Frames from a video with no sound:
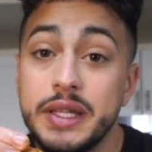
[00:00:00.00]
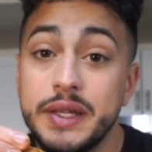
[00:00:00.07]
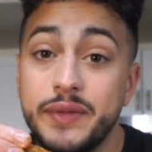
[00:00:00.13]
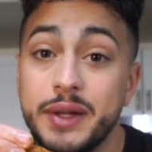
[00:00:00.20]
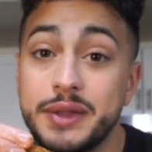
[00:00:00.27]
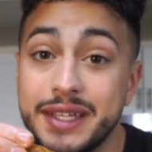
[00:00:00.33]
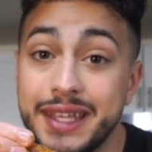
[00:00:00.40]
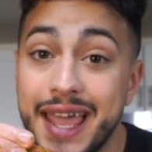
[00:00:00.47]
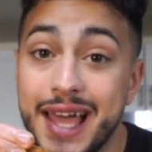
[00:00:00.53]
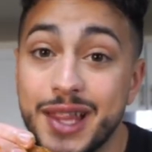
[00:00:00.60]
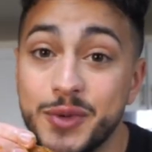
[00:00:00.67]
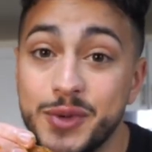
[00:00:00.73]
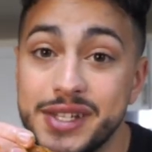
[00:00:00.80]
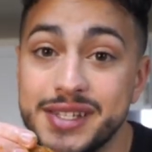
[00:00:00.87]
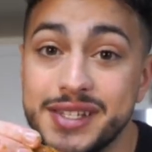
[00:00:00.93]
me.
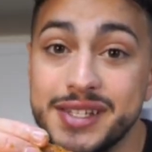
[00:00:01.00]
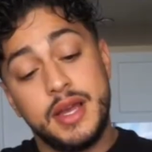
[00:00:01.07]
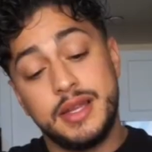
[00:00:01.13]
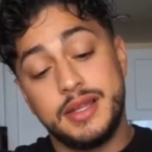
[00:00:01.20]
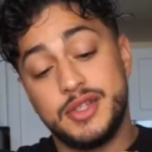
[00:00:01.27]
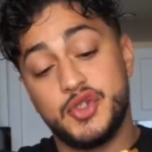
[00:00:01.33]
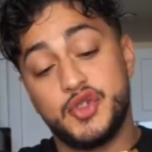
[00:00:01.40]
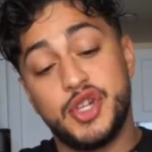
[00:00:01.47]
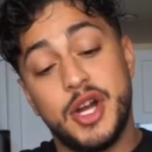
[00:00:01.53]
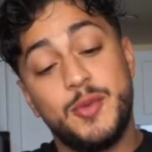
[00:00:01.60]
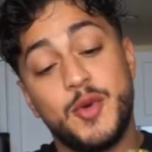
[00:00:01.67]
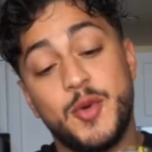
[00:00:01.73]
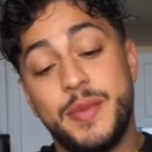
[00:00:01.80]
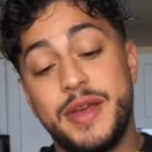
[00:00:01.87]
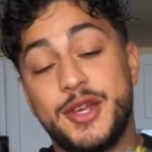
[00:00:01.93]
This drum
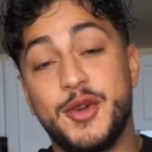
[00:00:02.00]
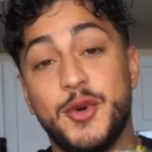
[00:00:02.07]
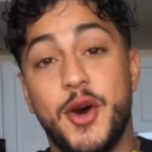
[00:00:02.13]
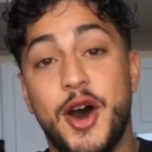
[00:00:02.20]
will make you